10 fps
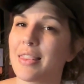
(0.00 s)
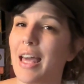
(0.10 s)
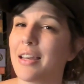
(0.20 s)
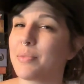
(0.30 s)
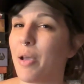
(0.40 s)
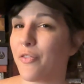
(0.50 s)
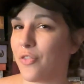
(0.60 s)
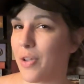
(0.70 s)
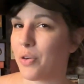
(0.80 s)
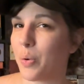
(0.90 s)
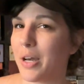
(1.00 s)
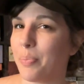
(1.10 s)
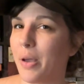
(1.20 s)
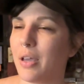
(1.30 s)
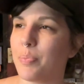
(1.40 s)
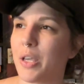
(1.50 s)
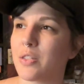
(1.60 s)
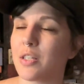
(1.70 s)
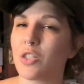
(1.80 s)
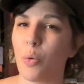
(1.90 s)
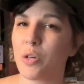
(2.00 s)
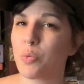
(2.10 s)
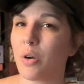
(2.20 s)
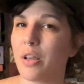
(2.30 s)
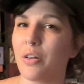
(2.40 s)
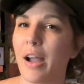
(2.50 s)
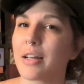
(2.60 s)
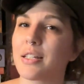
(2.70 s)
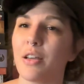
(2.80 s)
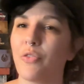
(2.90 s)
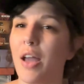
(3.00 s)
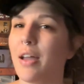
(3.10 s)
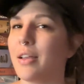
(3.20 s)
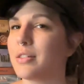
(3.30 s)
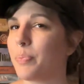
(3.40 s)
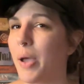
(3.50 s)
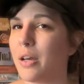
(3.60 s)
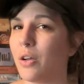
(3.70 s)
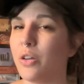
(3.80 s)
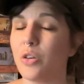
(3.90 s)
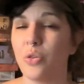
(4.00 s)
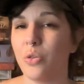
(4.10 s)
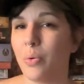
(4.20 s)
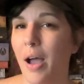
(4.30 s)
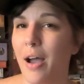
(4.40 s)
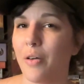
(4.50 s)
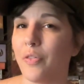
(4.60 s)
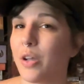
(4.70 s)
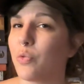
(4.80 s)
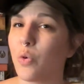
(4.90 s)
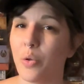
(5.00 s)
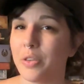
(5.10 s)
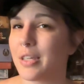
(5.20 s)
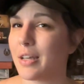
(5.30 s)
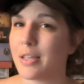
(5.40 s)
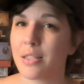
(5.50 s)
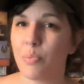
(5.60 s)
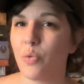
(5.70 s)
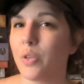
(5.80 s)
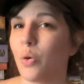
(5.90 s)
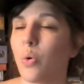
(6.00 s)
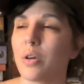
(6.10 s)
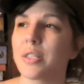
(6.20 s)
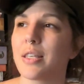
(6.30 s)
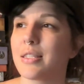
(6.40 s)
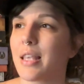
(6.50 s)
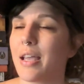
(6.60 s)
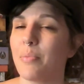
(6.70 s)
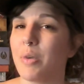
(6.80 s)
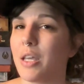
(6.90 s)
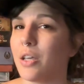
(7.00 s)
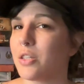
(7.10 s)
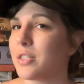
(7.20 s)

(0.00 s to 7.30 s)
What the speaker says: That is my favorite way to play it because it's so much more interactive, and depending on who you have like rolling the dice and moving the horses, they can be